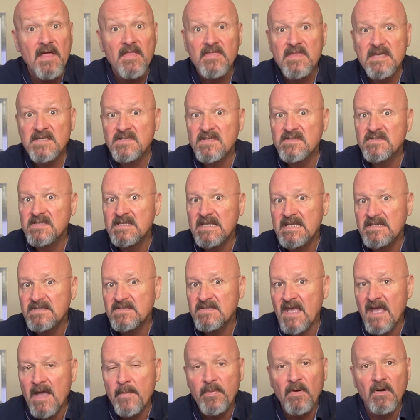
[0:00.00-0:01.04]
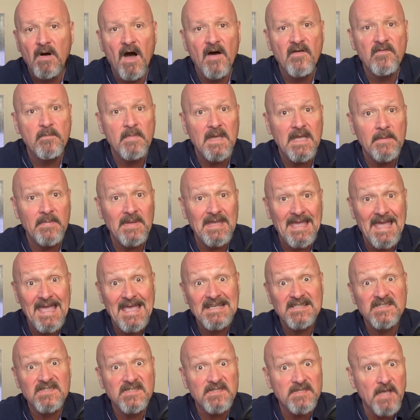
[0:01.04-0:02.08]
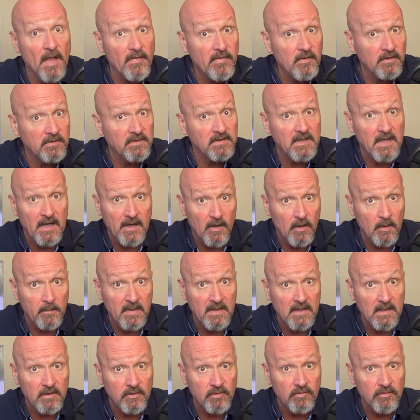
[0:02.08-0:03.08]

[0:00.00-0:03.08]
This is an example of maybe a Southern Caribbean